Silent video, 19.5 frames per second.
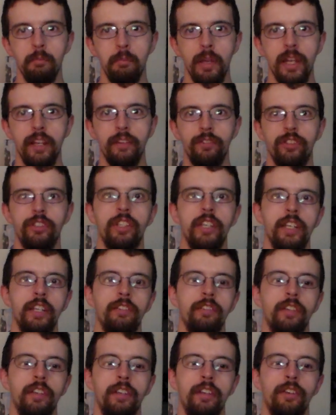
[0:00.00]
may have
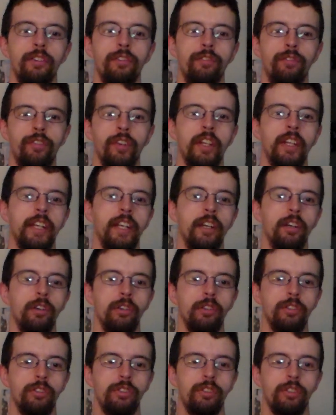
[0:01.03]
seen
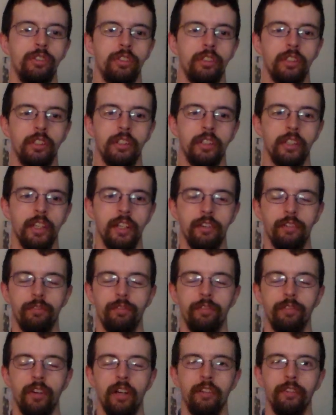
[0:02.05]
videos
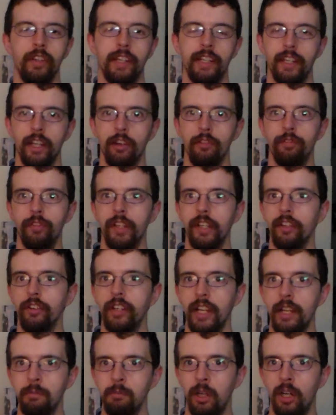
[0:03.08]
involving
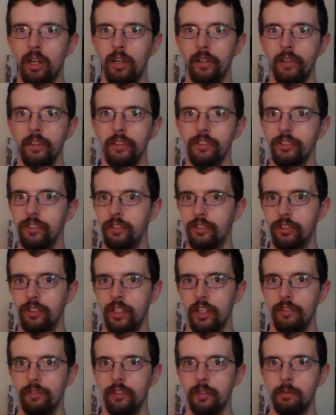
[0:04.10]
video game hauls and
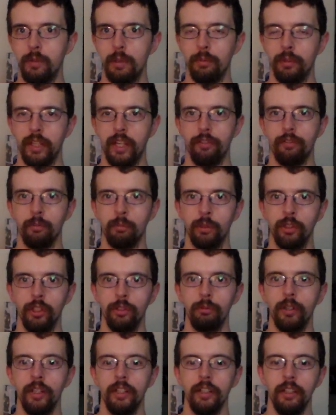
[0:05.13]
stuff that people get from
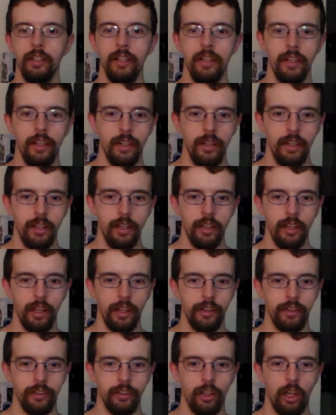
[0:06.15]
Goodwill,
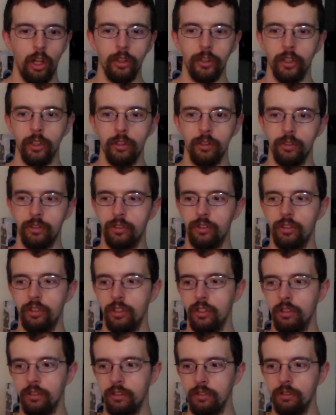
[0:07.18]
and all
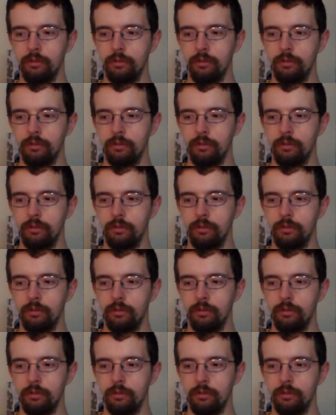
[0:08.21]
those